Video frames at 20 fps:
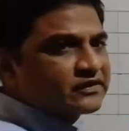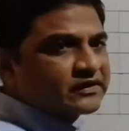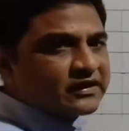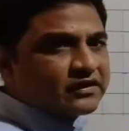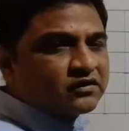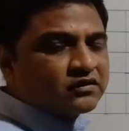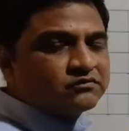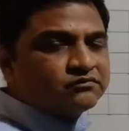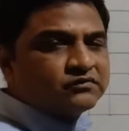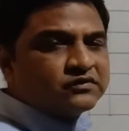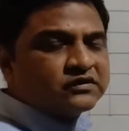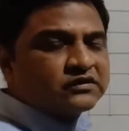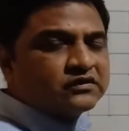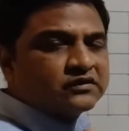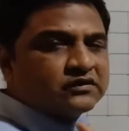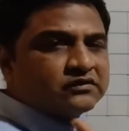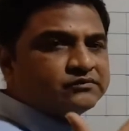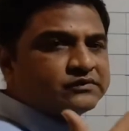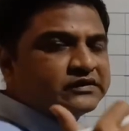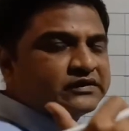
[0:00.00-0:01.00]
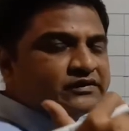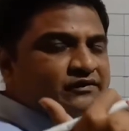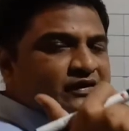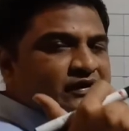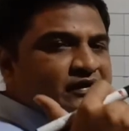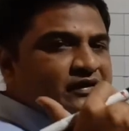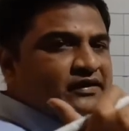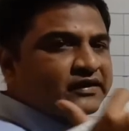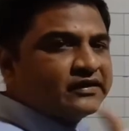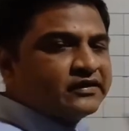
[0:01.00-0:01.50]
cannot be
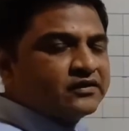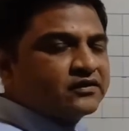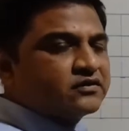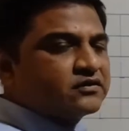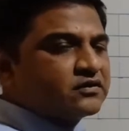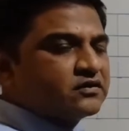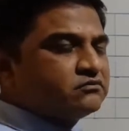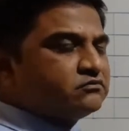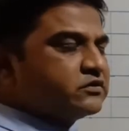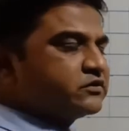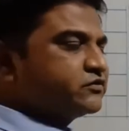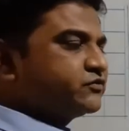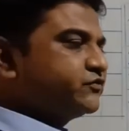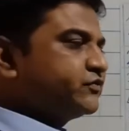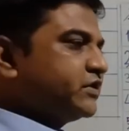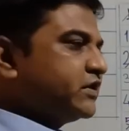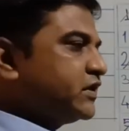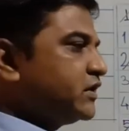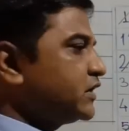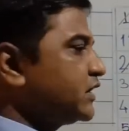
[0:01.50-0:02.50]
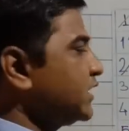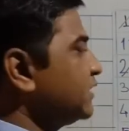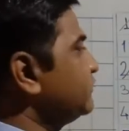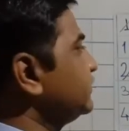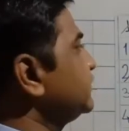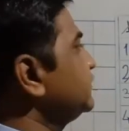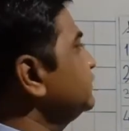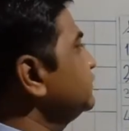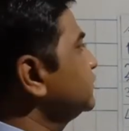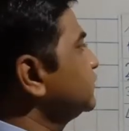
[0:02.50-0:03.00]
divided any other numbers. We are
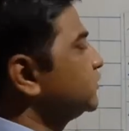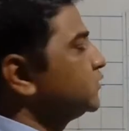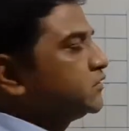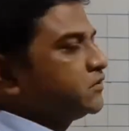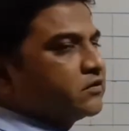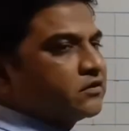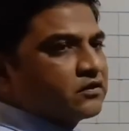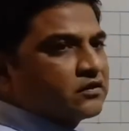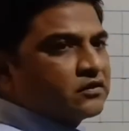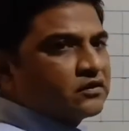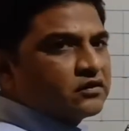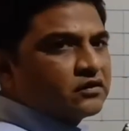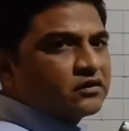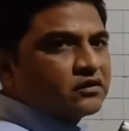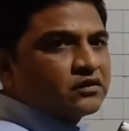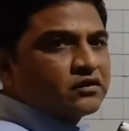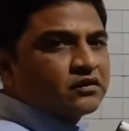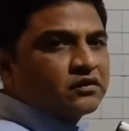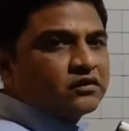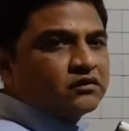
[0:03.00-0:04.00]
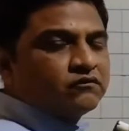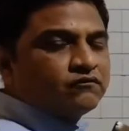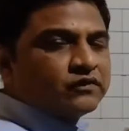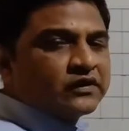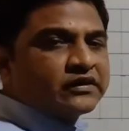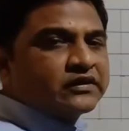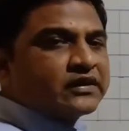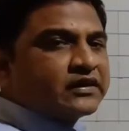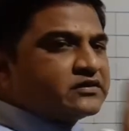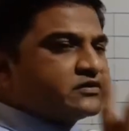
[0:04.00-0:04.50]
having
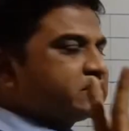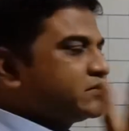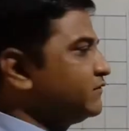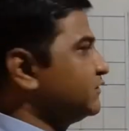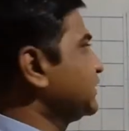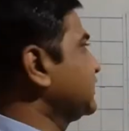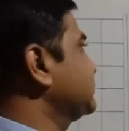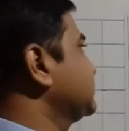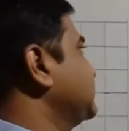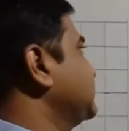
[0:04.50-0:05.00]
1 and 7 as a